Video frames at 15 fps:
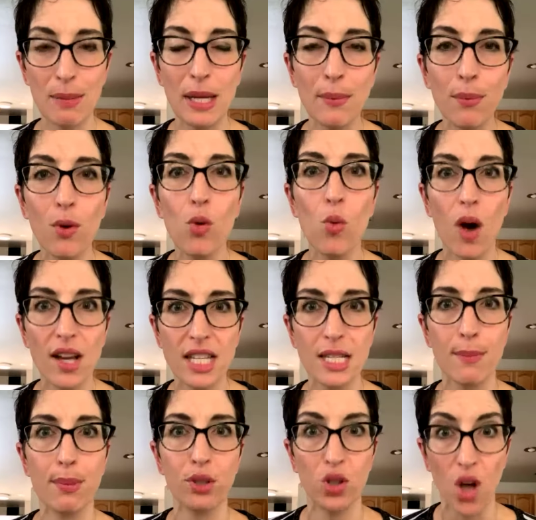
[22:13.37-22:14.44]
People want
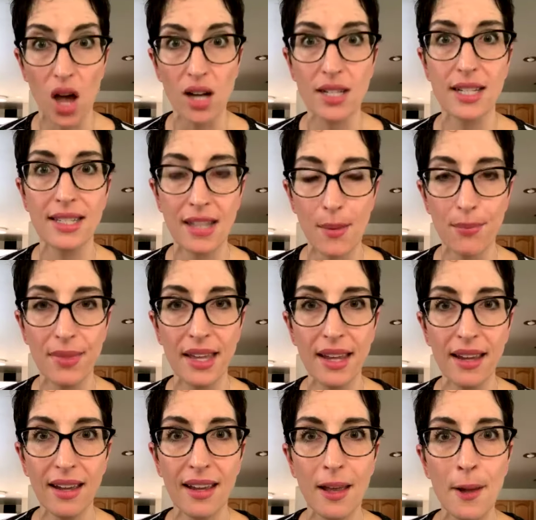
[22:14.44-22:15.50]
to belong to
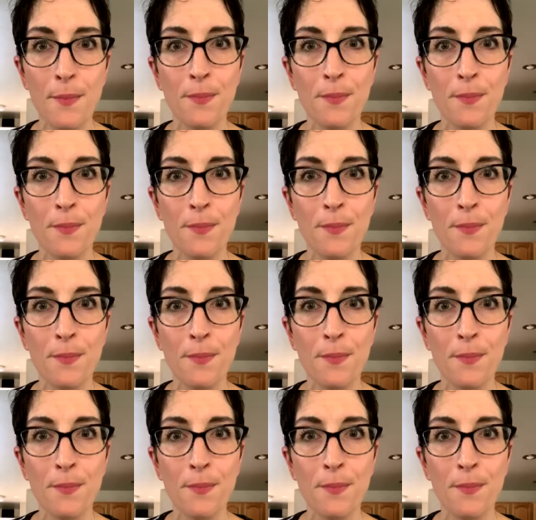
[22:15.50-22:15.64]
something